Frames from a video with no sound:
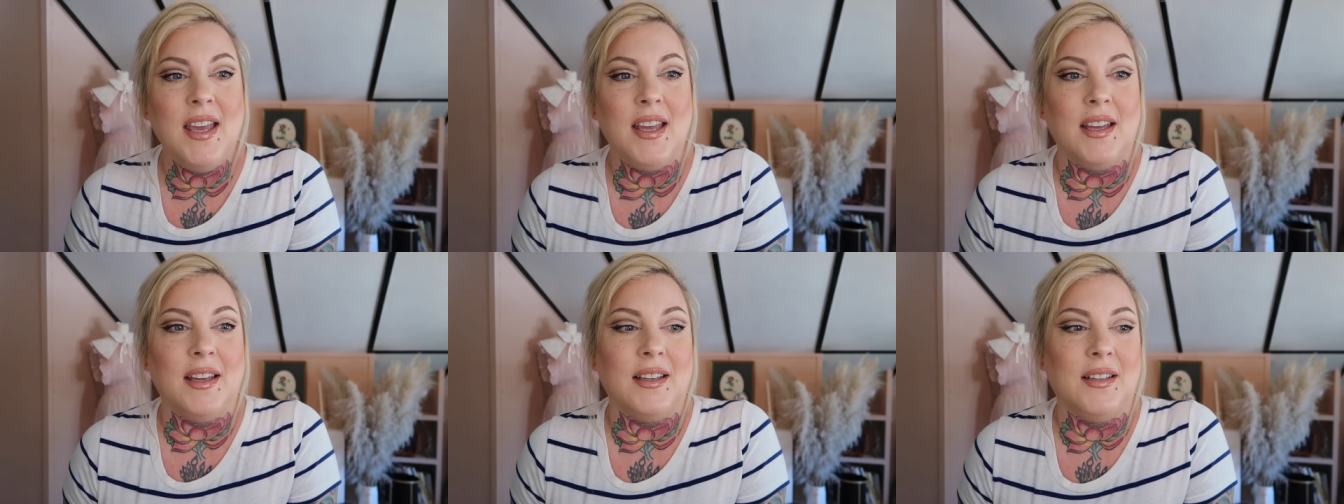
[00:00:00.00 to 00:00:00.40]

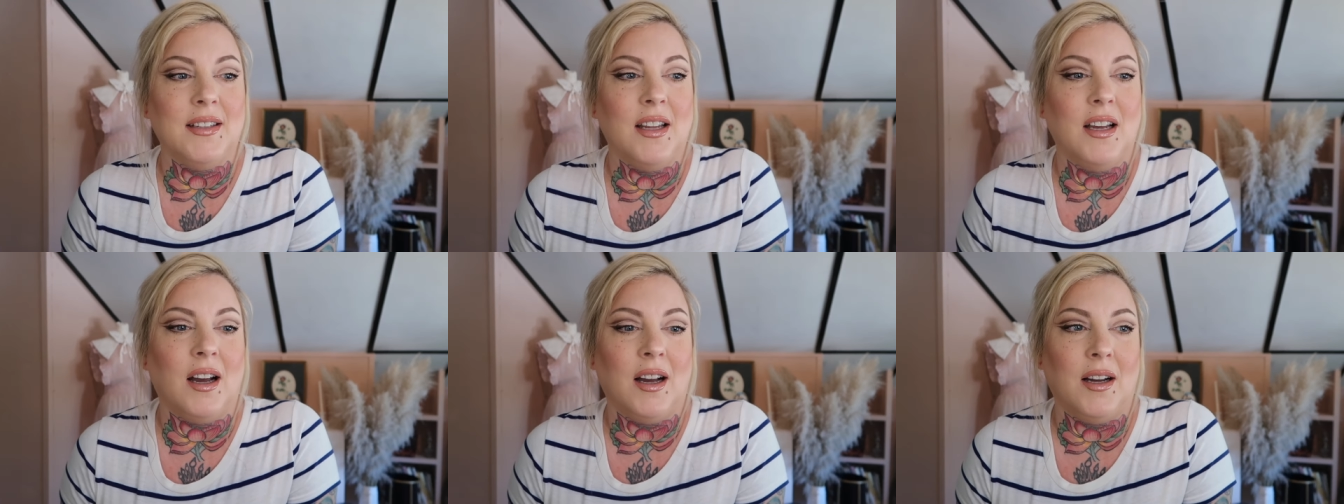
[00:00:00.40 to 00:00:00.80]

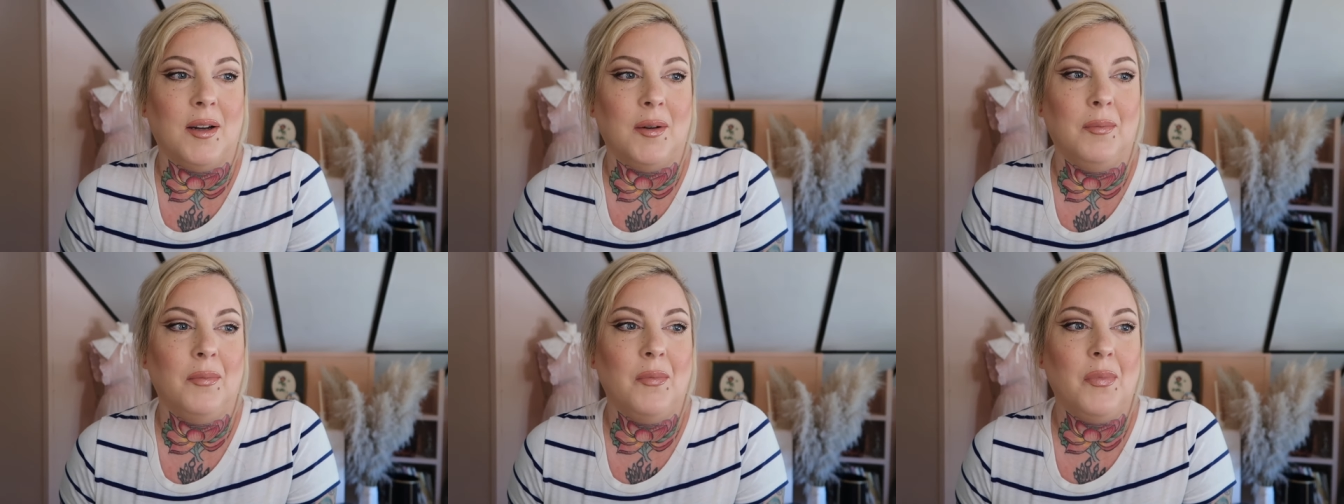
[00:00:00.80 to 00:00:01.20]
and
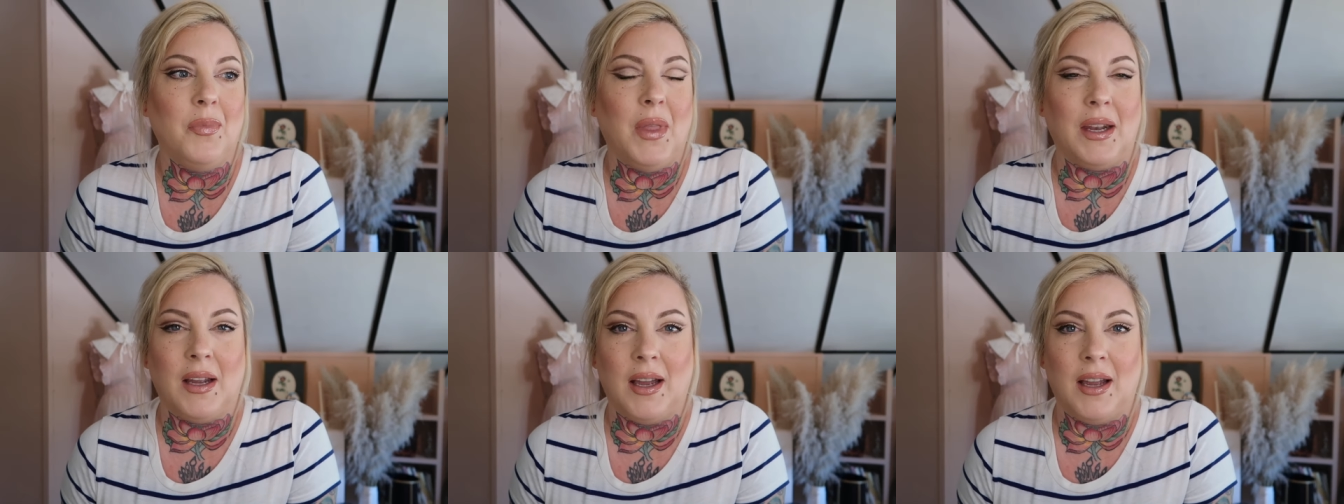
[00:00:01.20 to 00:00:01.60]
um,
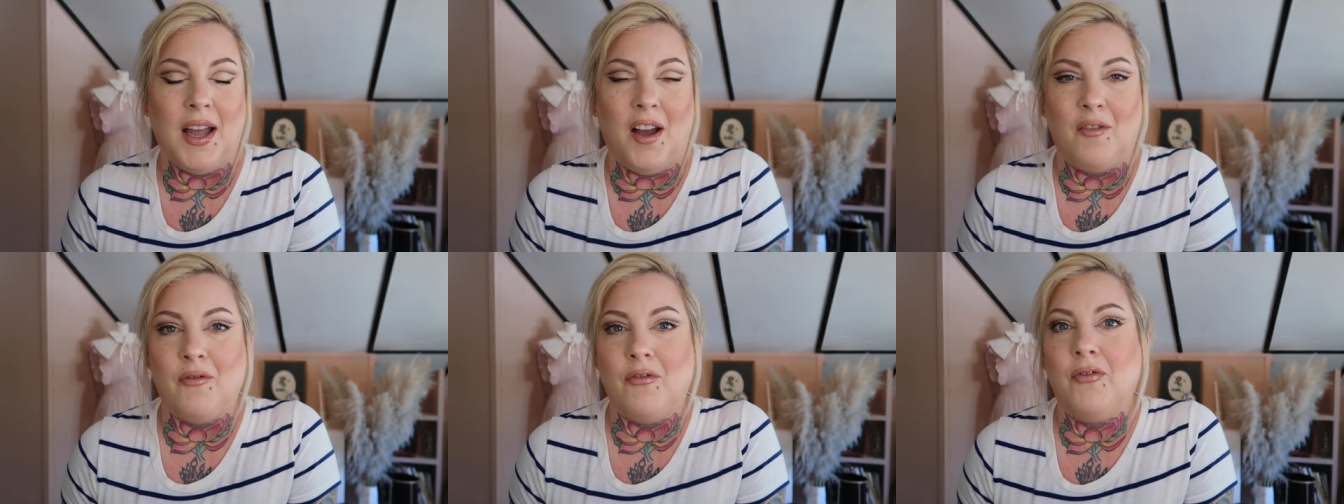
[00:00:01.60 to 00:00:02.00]
that I
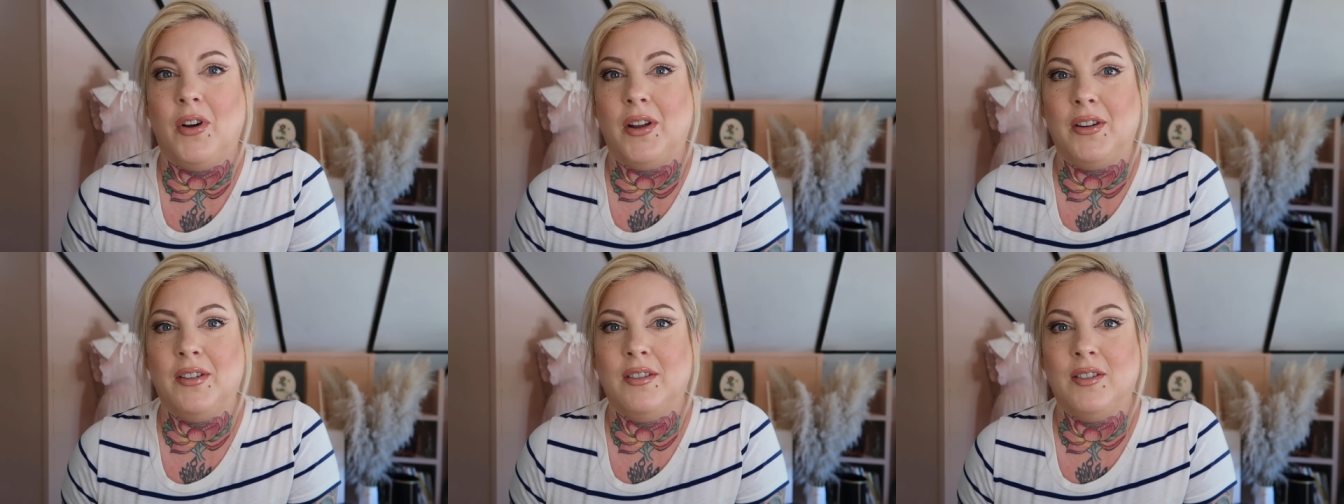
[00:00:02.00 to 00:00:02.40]
have
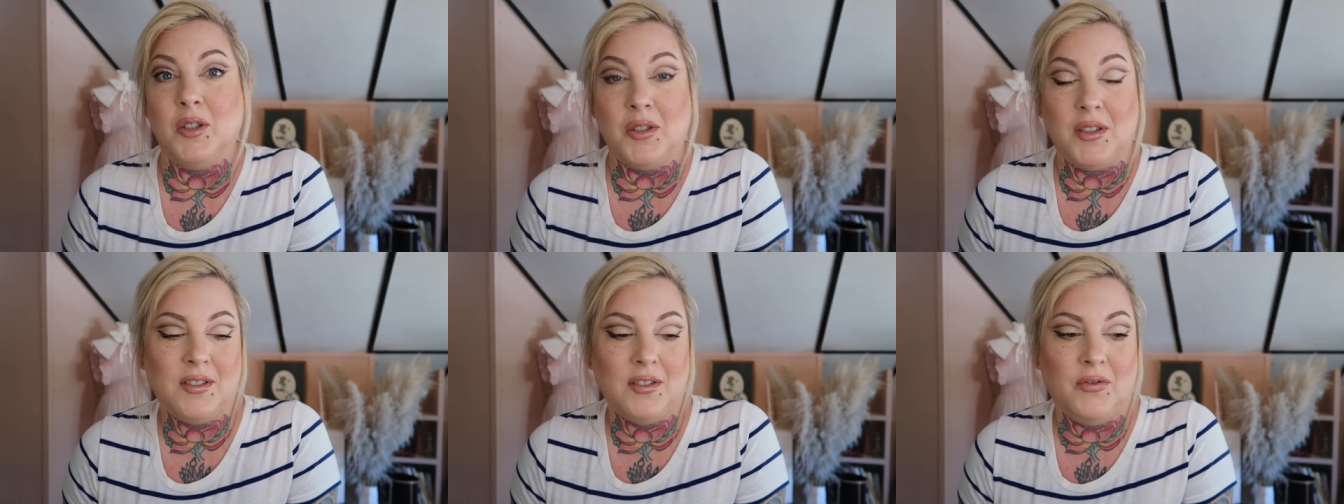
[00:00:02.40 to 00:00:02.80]
fun
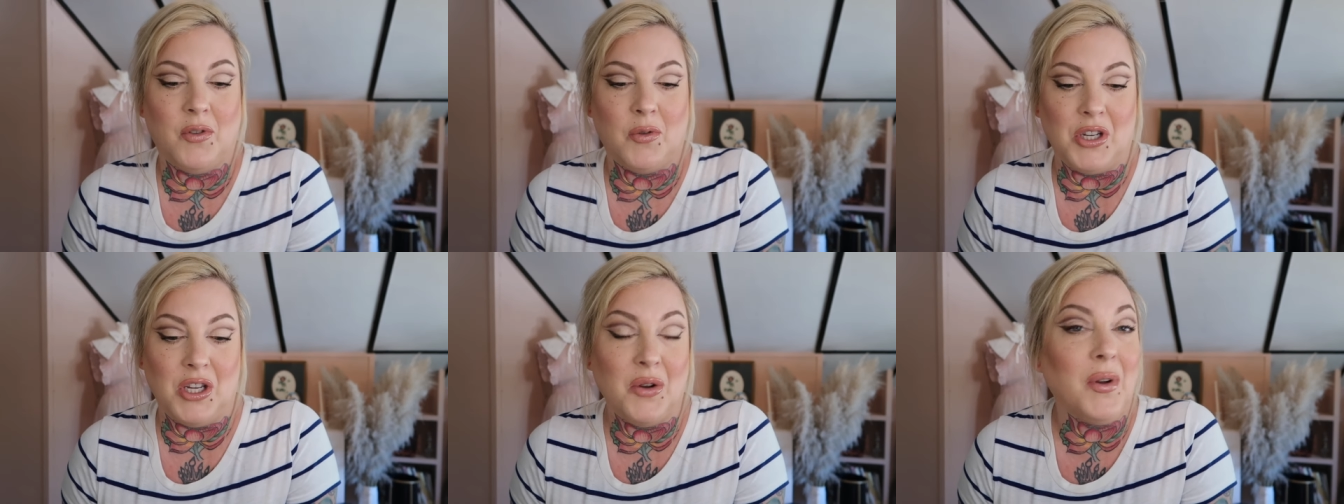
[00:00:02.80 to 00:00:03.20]
looks
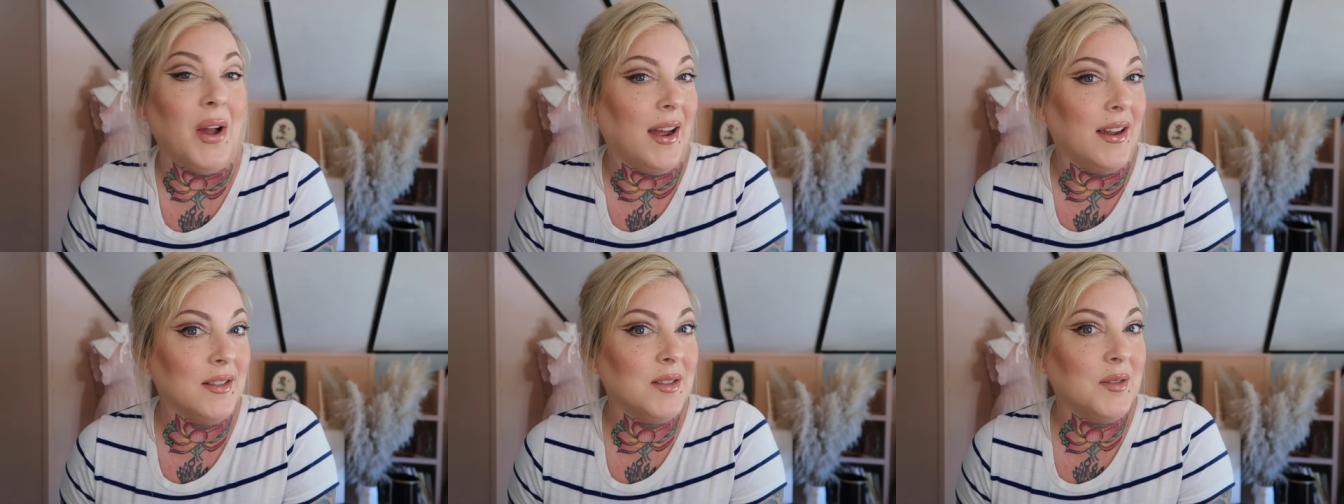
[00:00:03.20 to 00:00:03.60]
for you
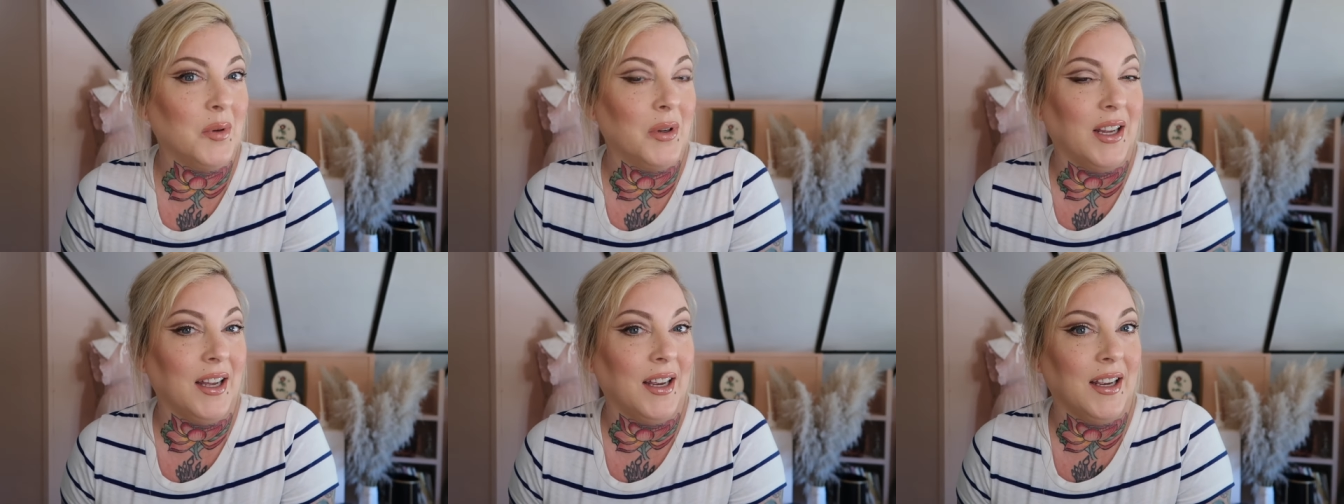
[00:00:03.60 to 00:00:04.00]
guys
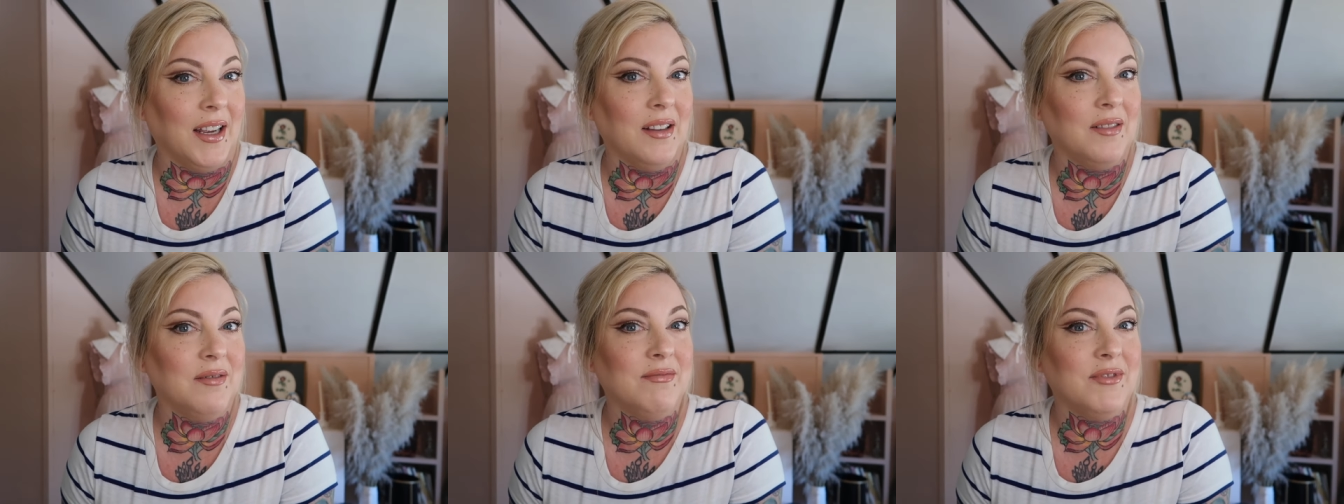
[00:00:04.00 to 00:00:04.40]
when
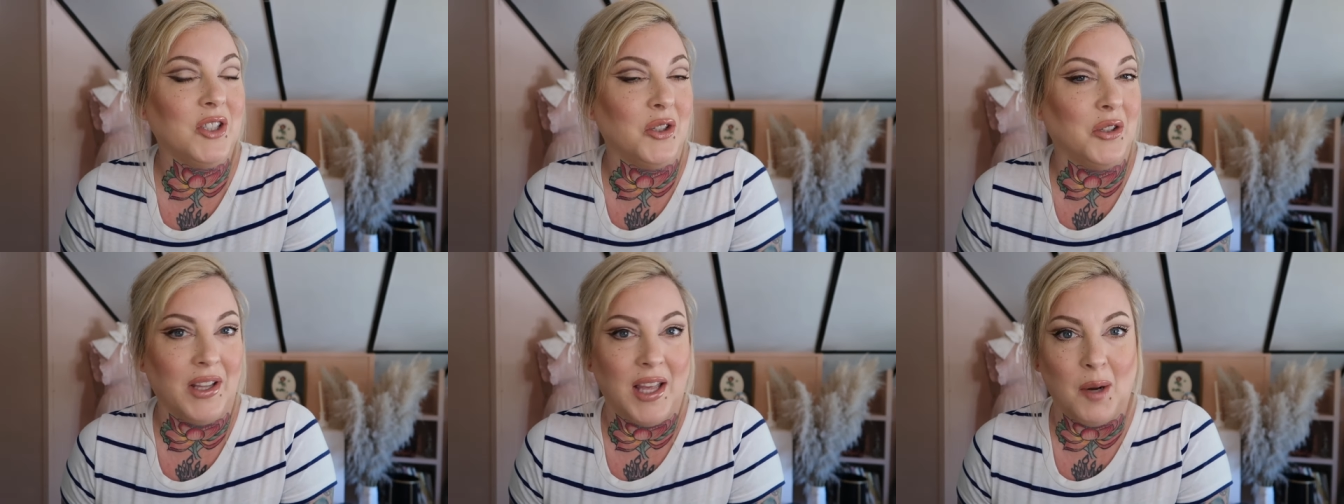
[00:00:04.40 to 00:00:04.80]
I
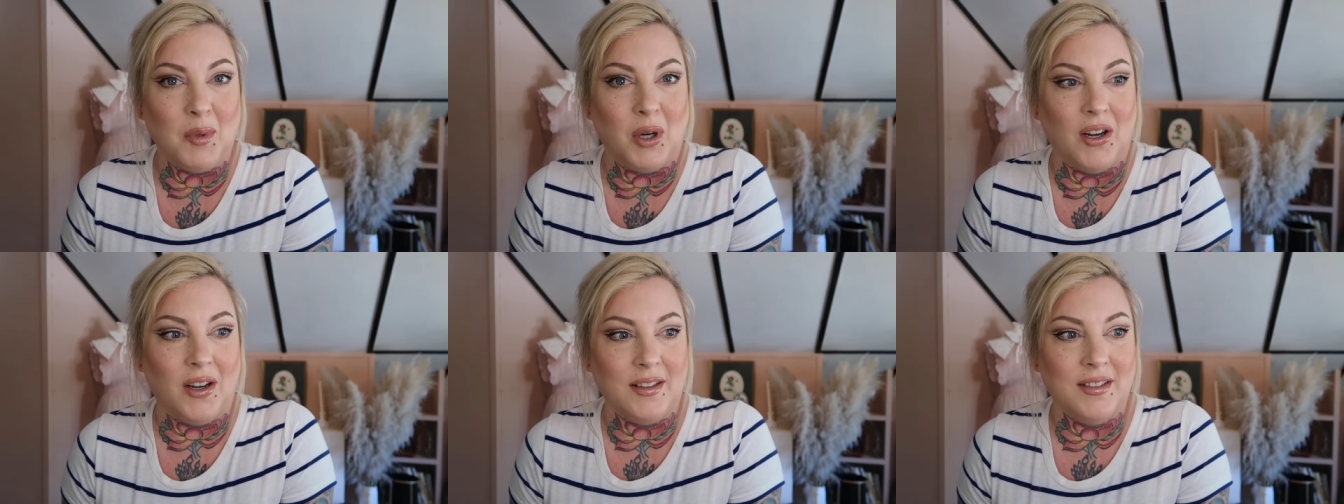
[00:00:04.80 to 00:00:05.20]
turn the
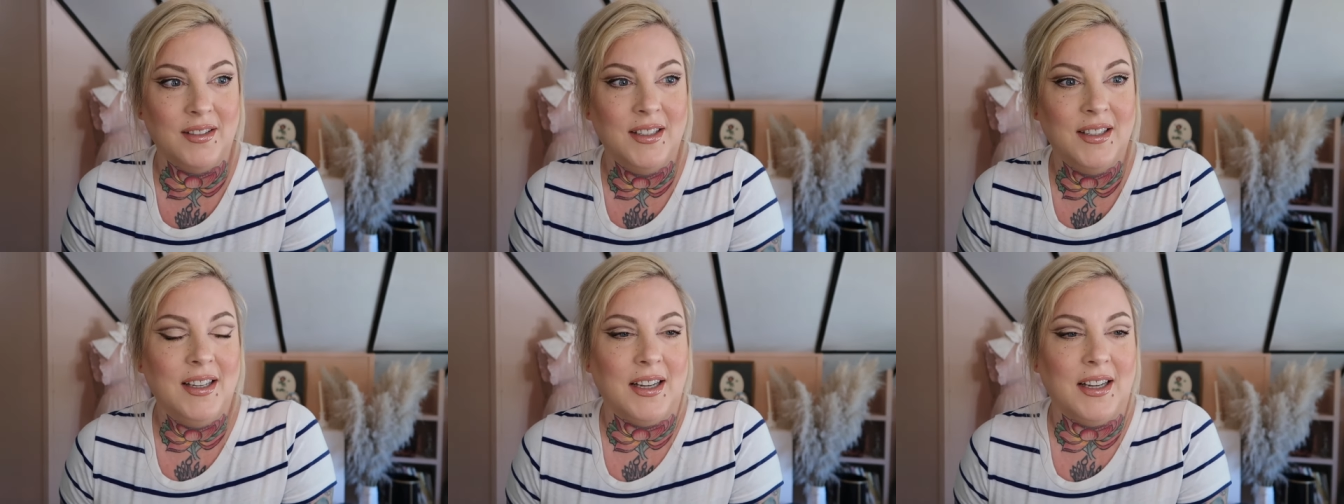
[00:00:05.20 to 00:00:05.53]
camera on.